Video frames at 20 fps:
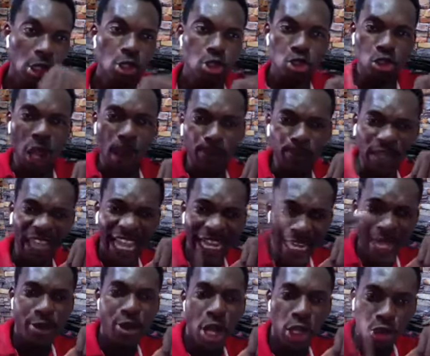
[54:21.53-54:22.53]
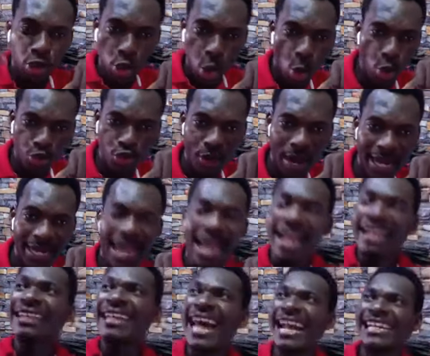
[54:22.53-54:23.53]
Stop telling your children
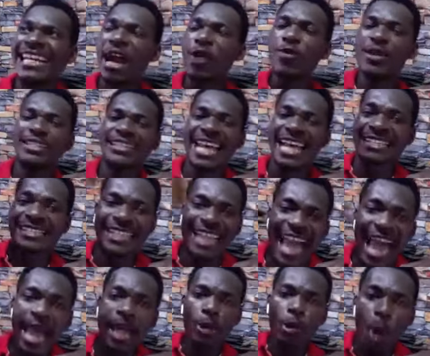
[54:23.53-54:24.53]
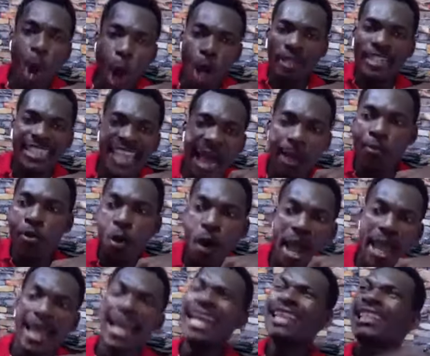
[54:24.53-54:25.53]
that there is a sky God
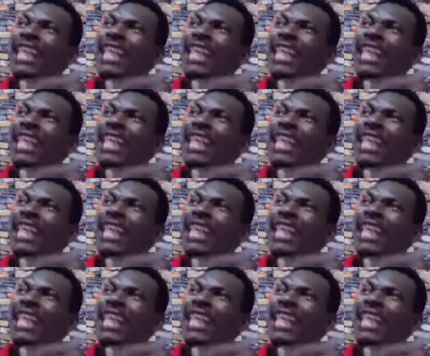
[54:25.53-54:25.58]
somewhere.